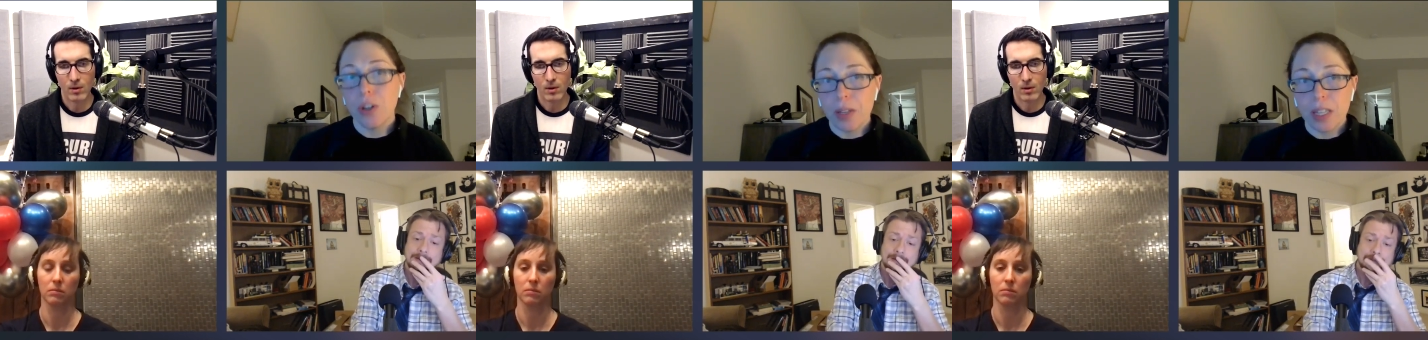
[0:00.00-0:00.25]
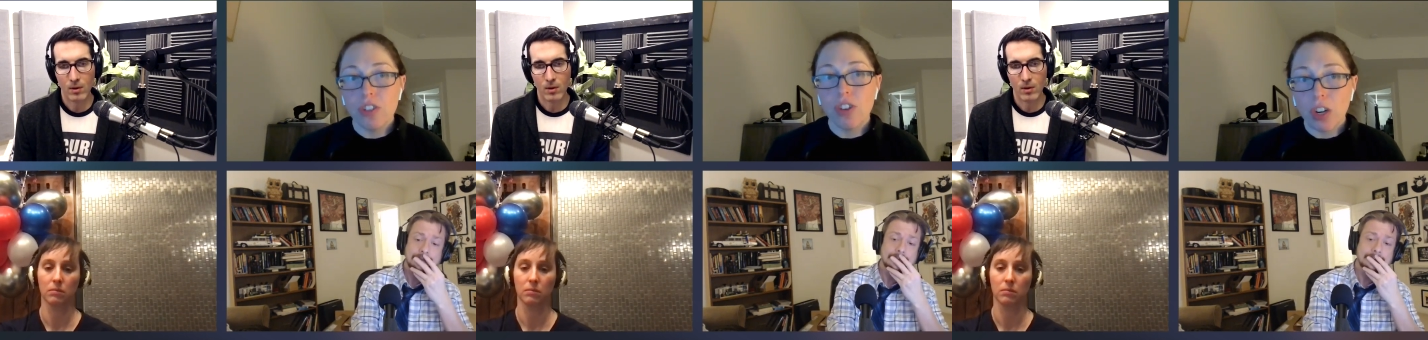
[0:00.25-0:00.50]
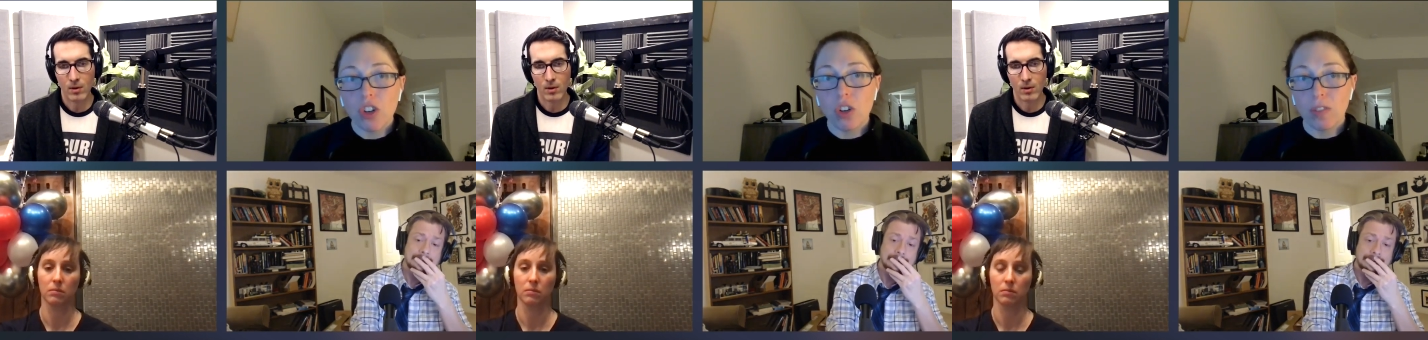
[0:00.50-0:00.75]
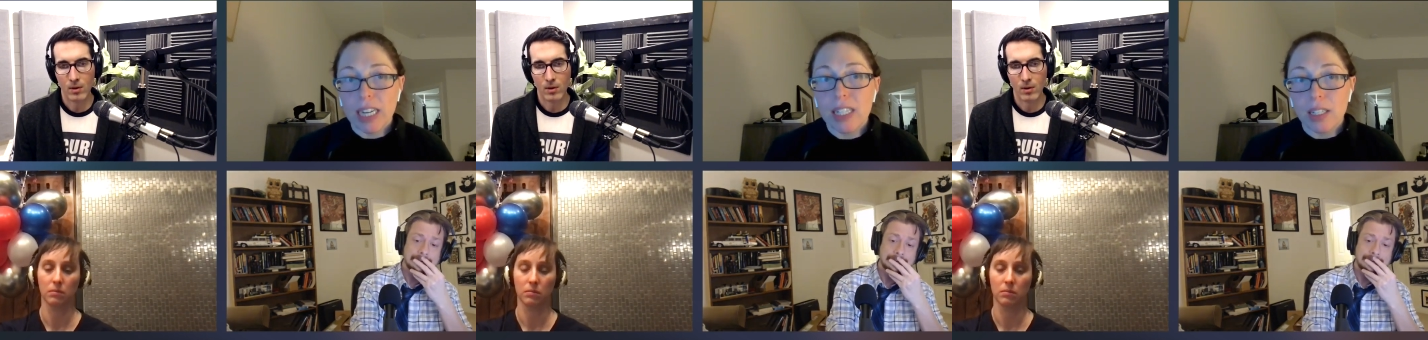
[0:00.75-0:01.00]
Speaker 1: showing that
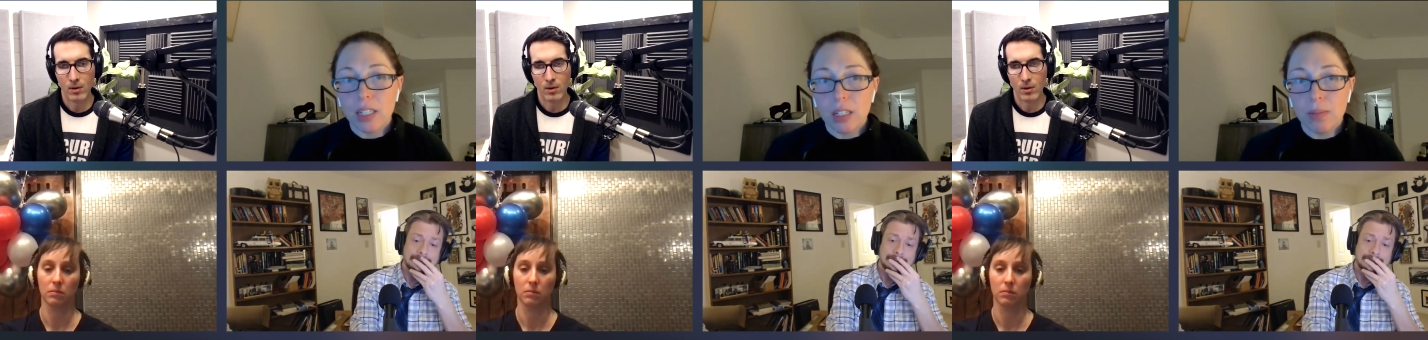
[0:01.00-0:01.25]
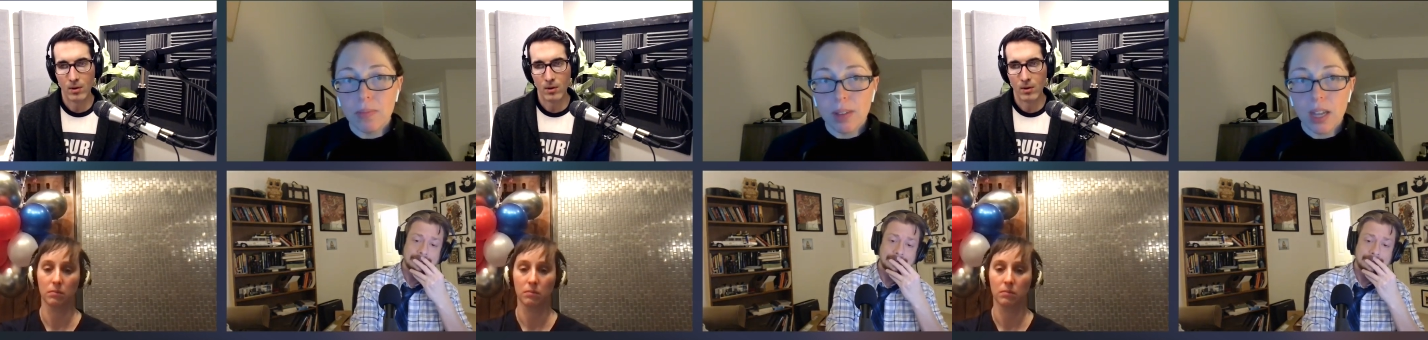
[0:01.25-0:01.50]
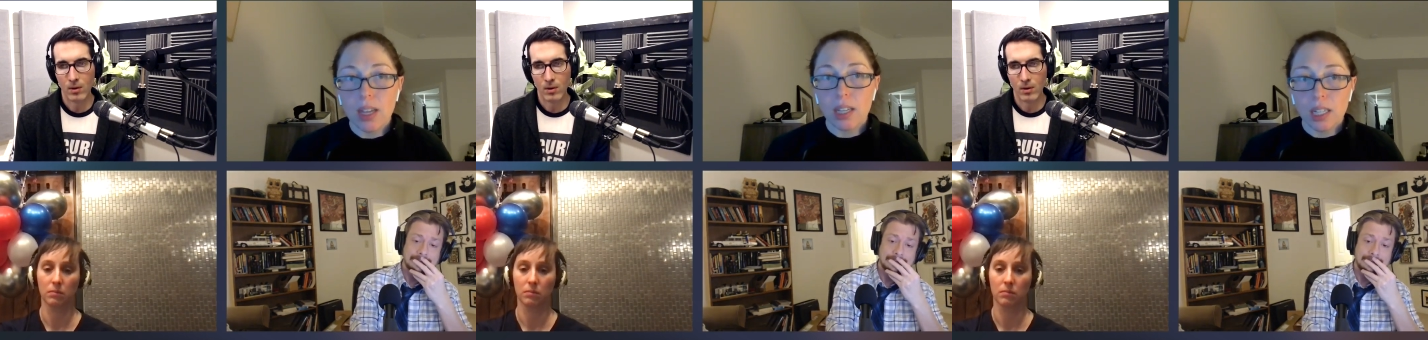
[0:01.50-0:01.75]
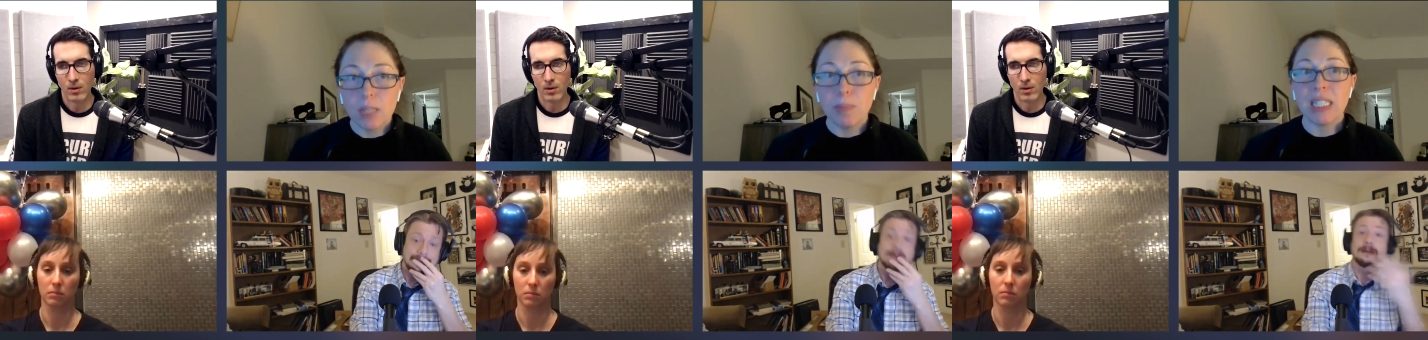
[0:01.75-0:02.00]
structural racism
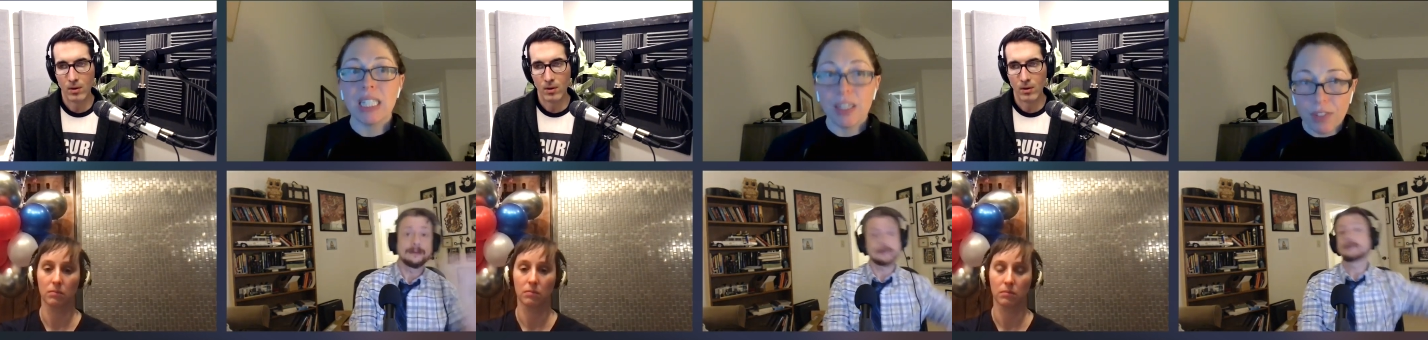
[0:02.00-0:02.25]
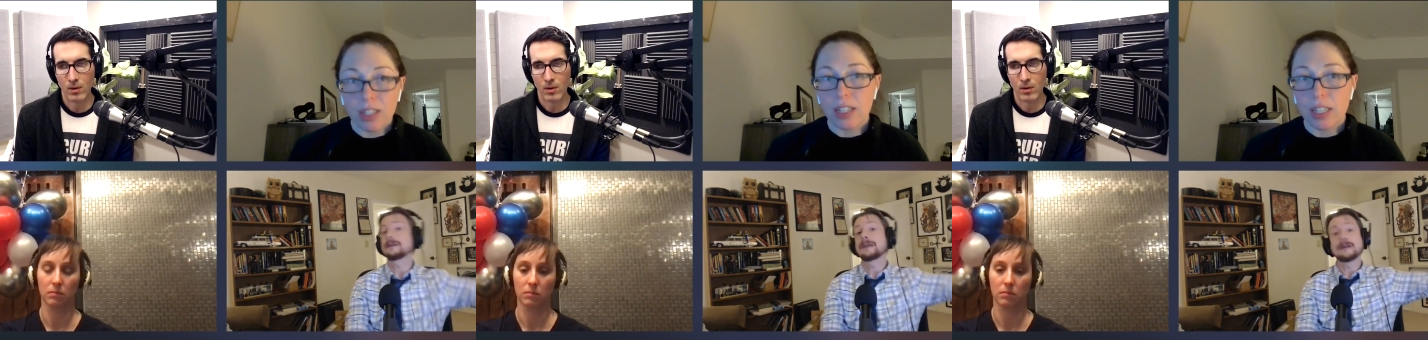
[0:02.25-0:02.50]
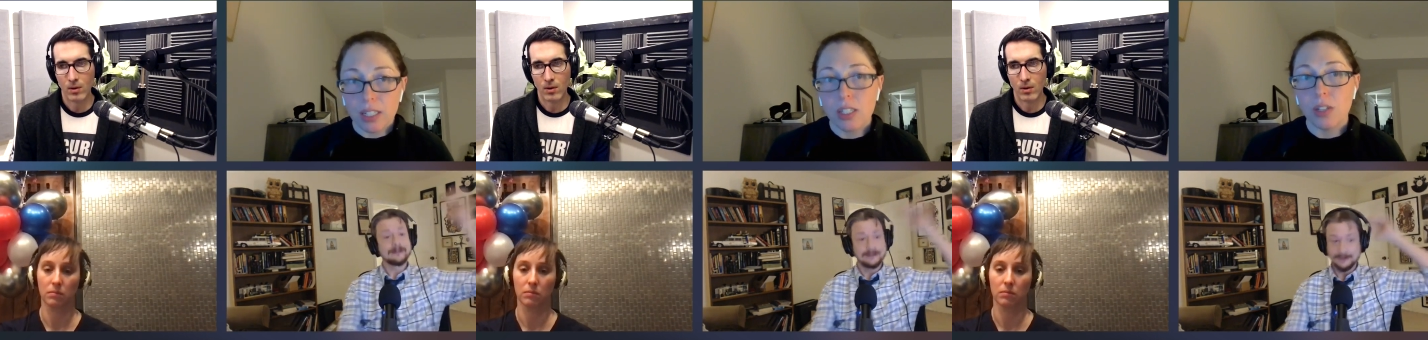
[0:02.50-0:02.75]
eh, specifically yeah.